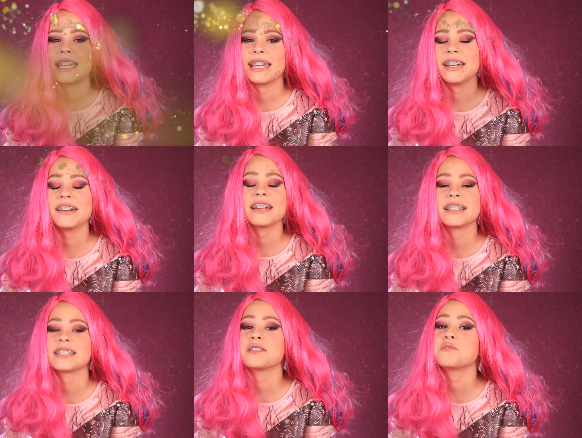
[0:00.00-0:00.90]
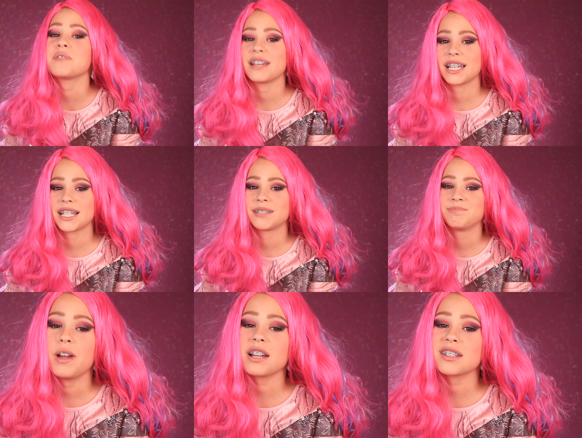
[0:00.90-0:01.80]
Here is the wig.
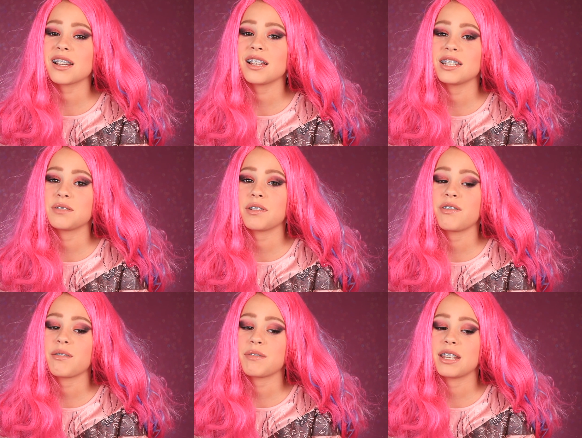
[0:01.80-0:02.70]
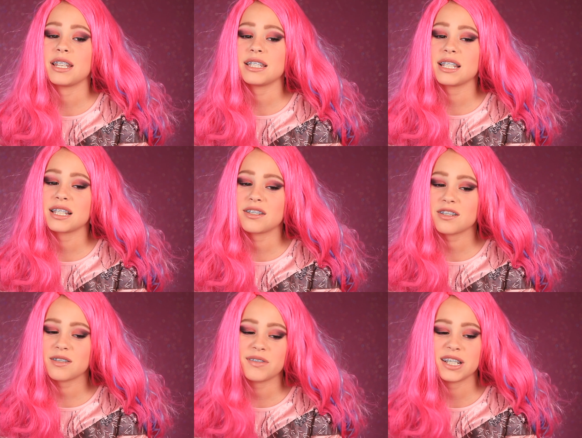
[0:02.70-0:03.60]
We actually got this wig from the Disney
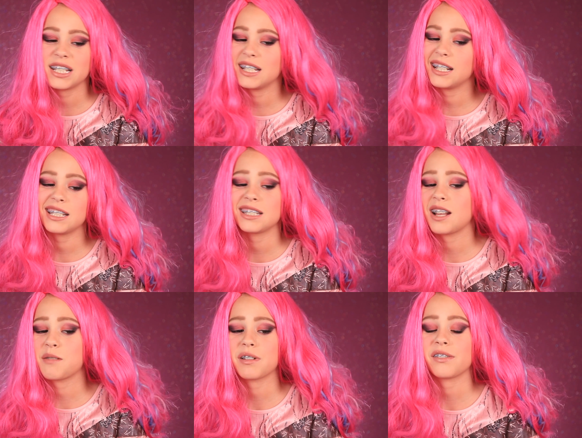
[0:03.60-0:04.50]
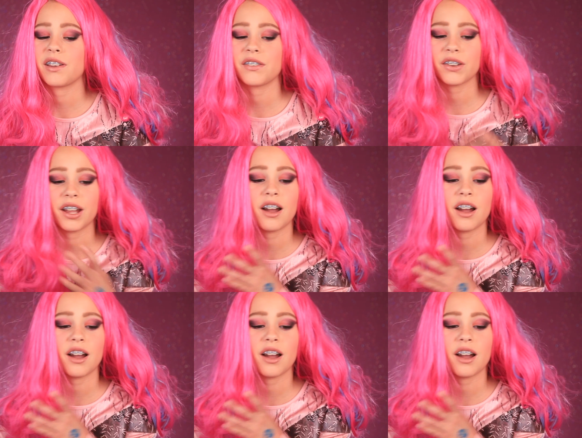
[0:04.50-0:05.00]
store, but it is not my favorite.